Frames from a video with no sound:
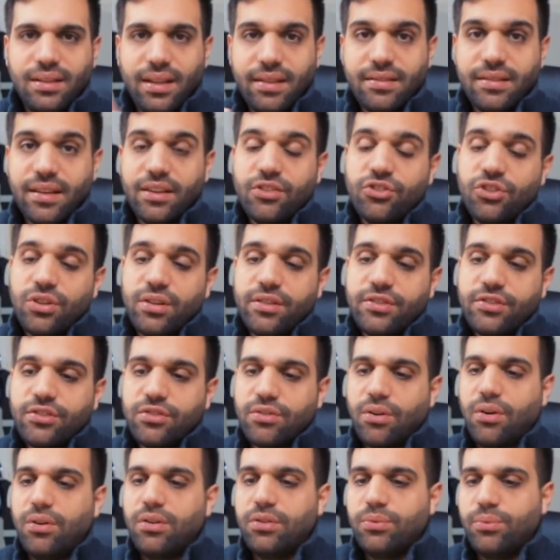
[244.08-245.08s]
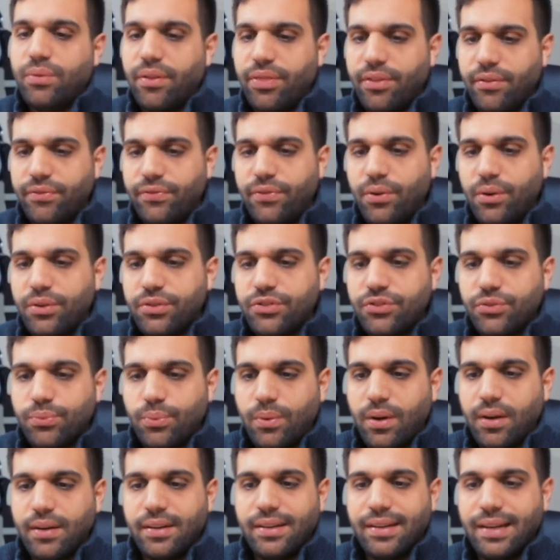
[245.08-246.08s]
Let's actually start with the first
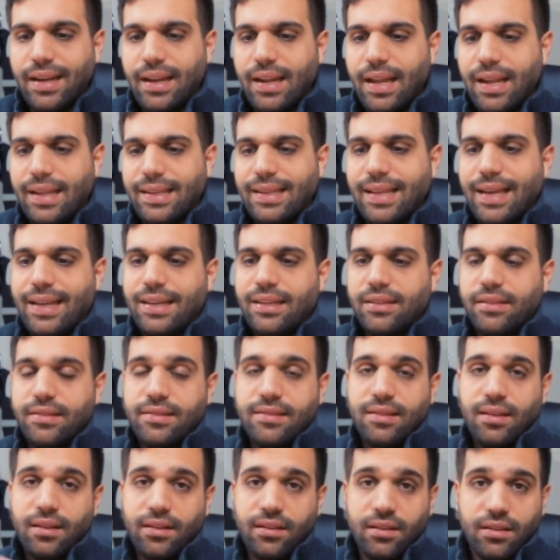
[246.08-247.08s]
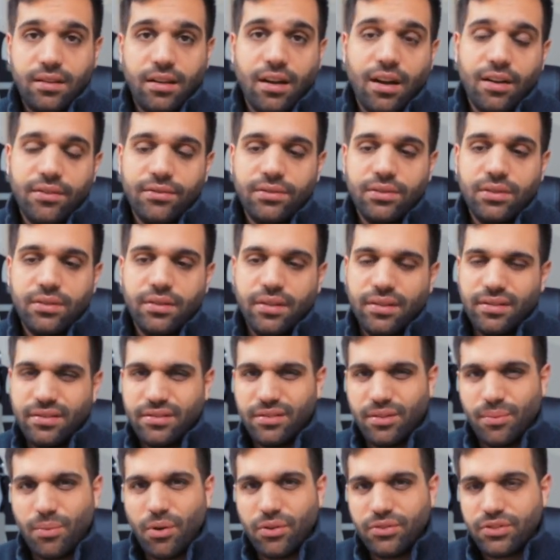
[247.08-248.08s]
one, and that is like a cover.
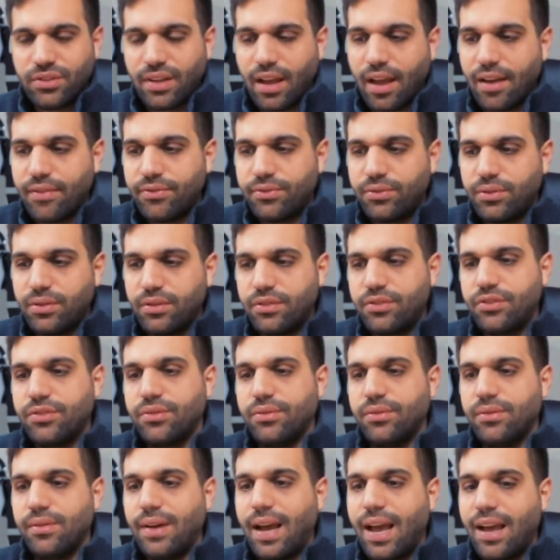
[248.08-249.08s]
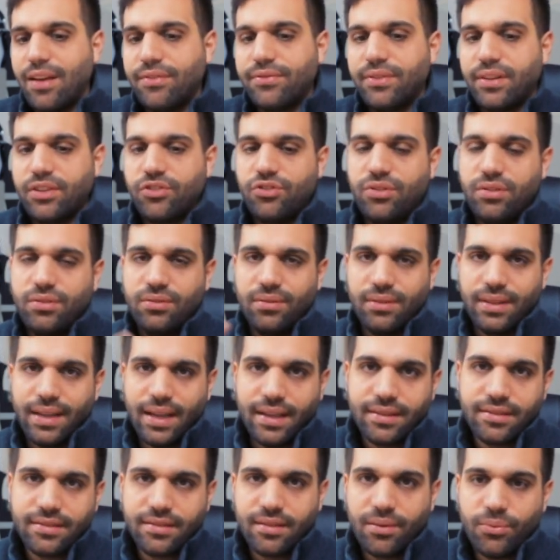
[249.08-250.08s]
It's the most effort, so you have actually to
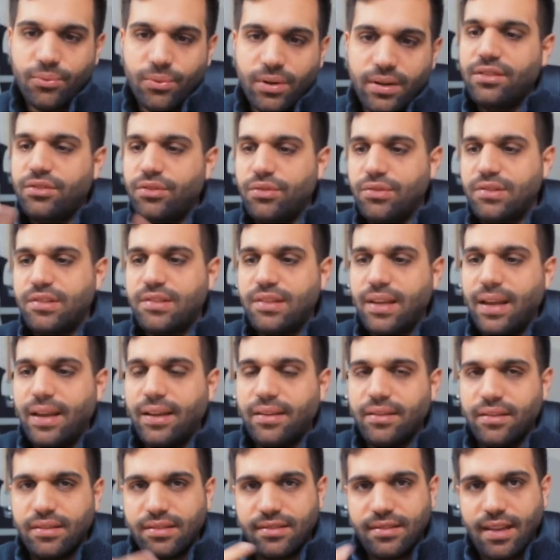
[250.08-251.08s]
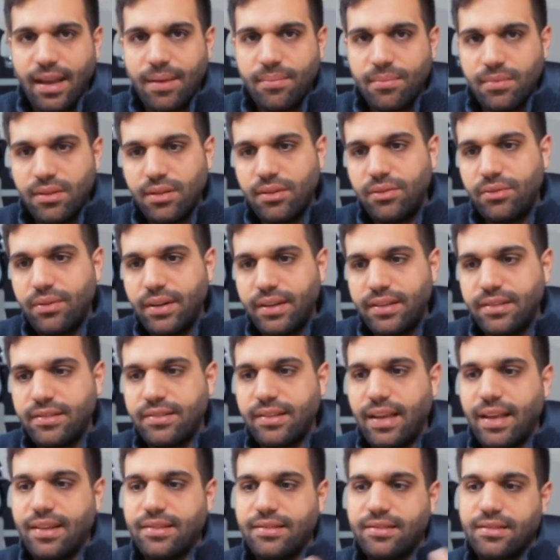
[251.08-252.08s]
get someone to sing the same
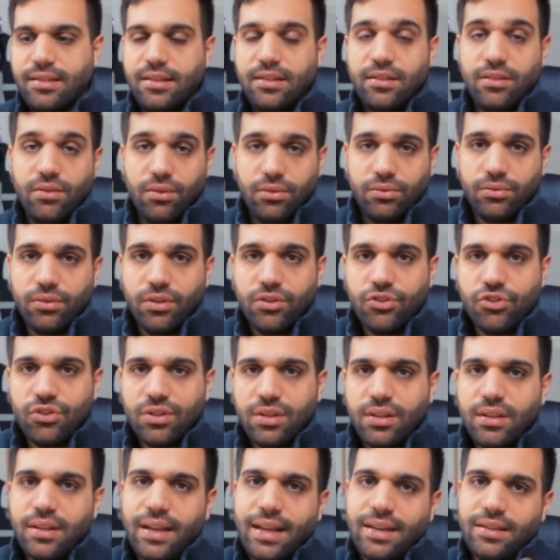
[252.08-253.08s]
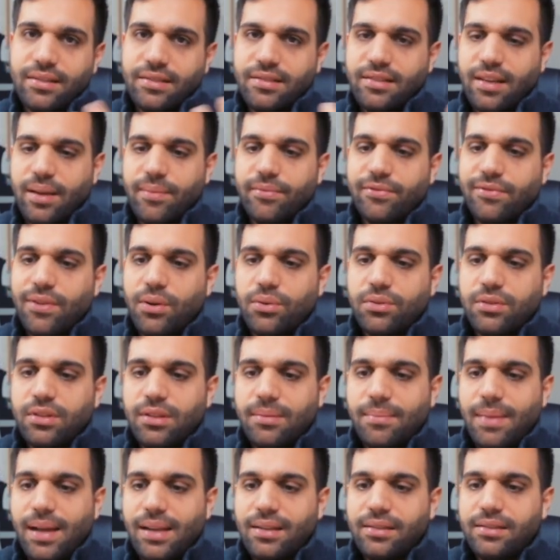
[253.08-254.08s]
lyrics as in the original and the same
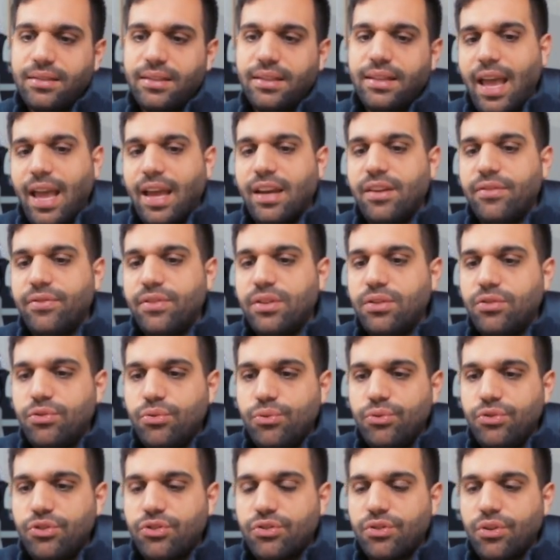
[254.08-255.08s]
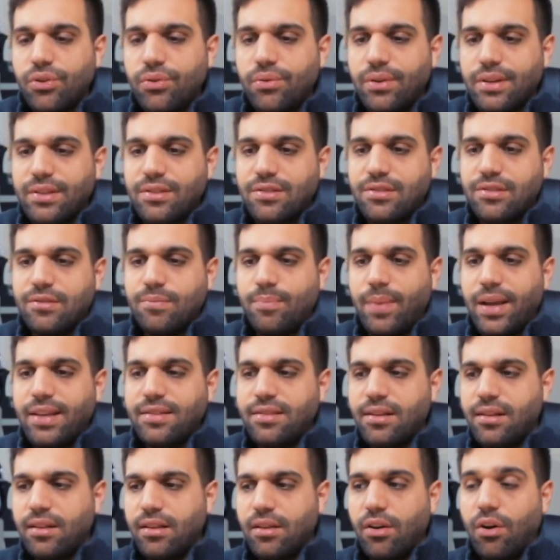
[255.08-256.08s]
vocal melody. And if you do so, it's
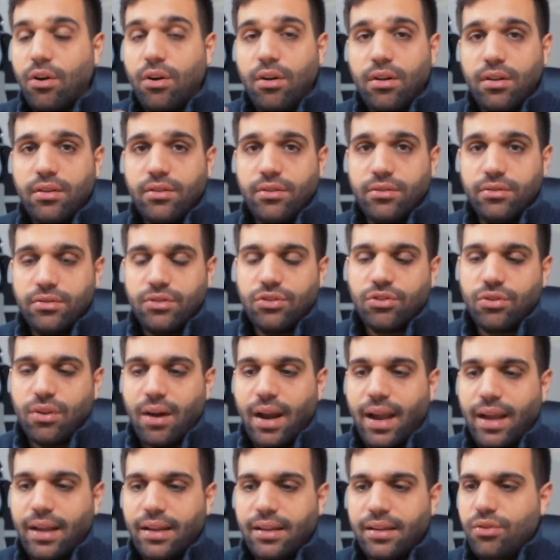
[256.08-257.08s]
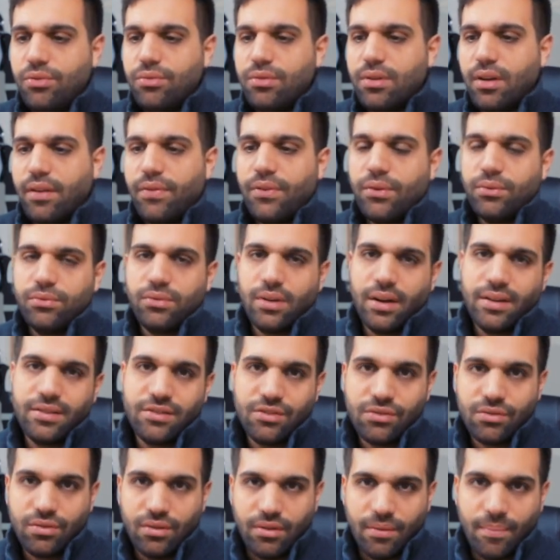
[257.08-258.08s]
basically all your track. You got the
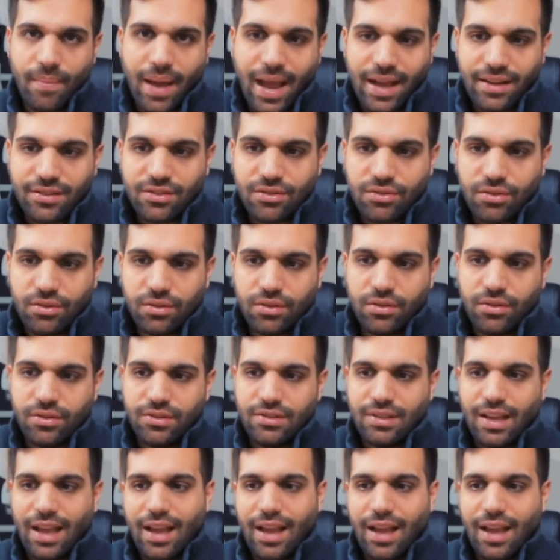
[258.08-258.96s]
rights to the master, because